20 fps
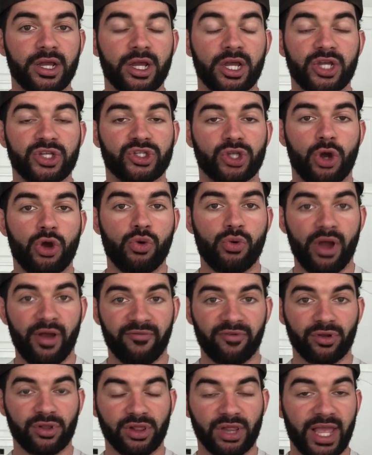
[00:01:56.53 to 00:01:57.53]
So
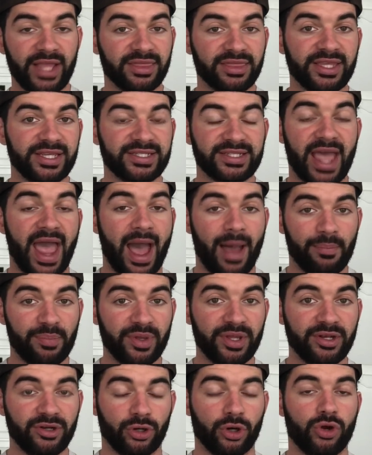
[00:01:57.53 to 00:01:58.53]
whoever let this
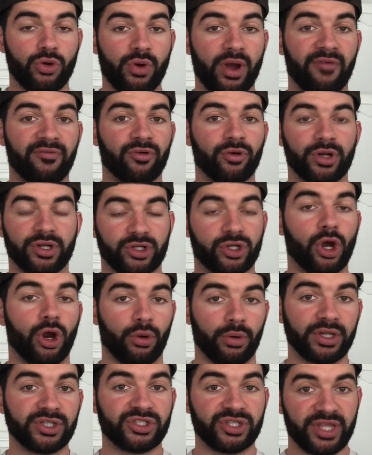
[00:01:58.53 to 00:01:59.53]
happen or whoever
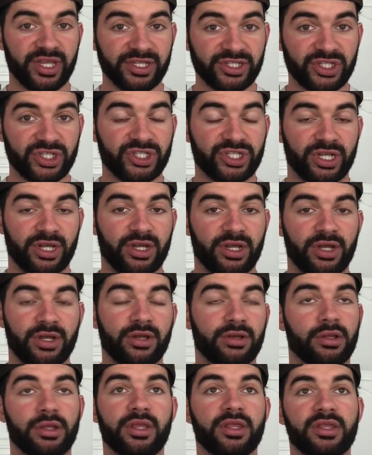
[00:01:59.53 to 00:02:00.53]
encouraged this,
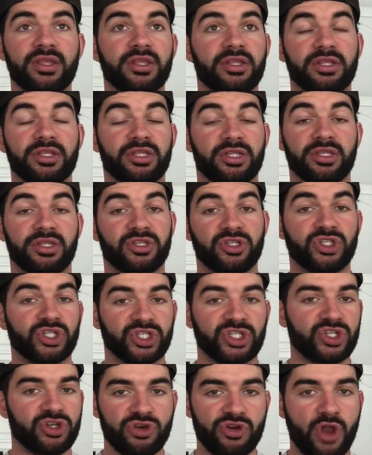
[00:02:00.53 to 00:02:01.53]

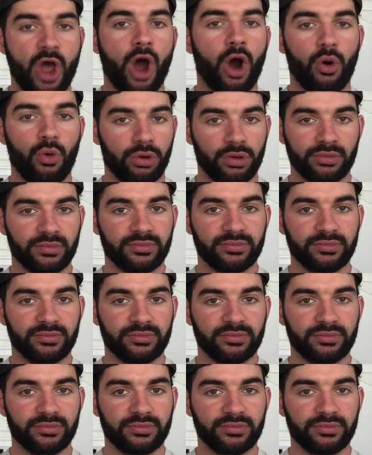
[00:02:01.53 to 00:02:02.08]
just no,